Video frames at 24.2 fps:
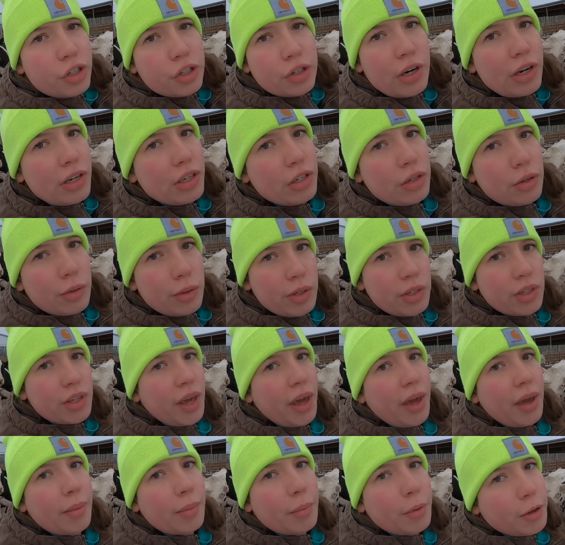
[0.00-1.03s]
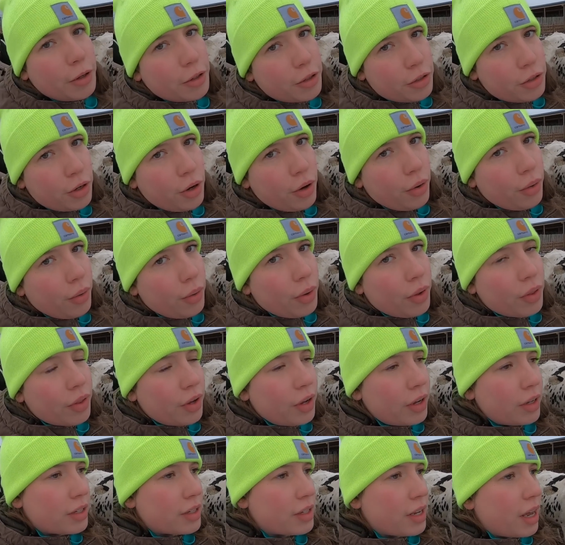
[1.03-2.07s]
tries to escape. So
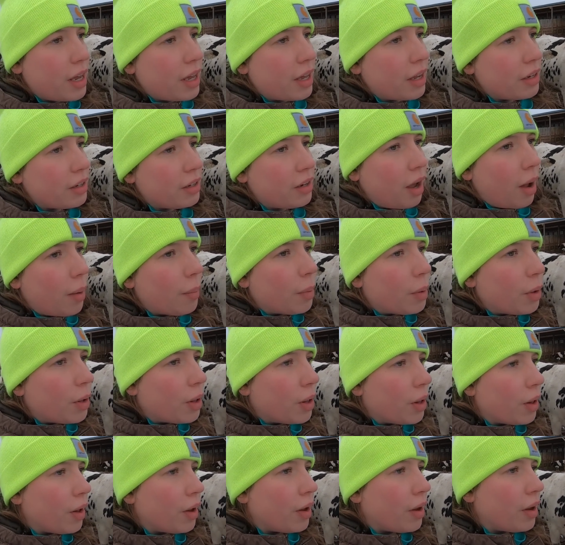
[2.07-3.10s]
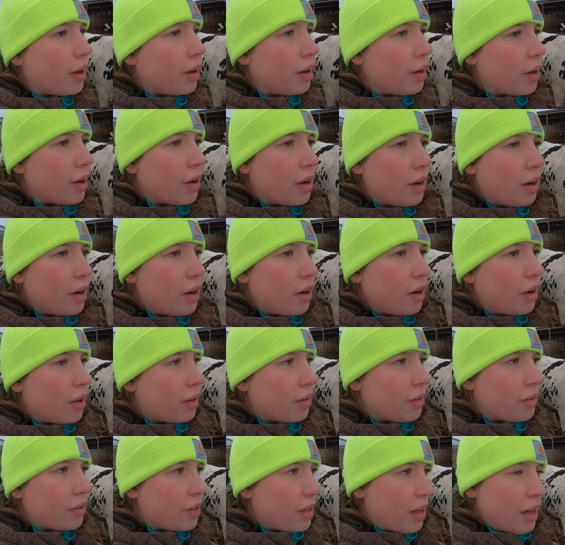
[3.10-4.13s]
it's like a double
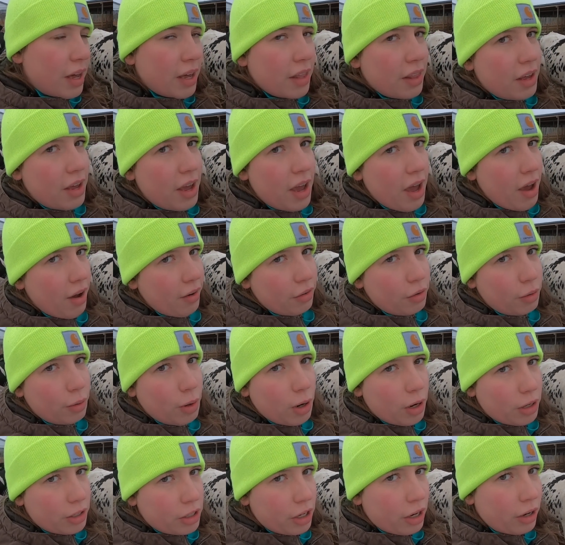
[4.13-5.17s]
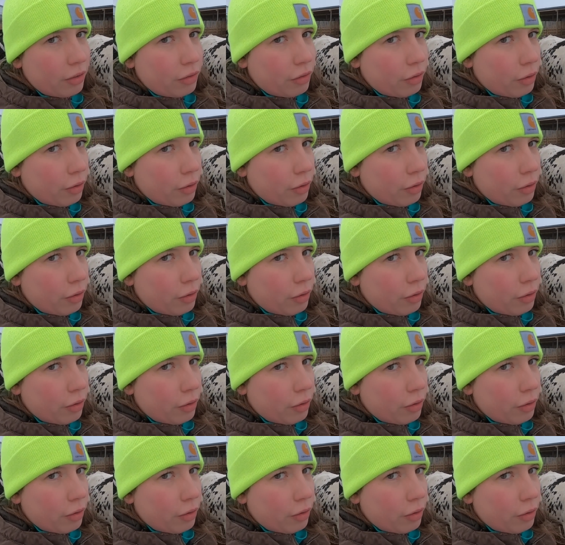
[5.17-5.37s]
thing that you have to watch out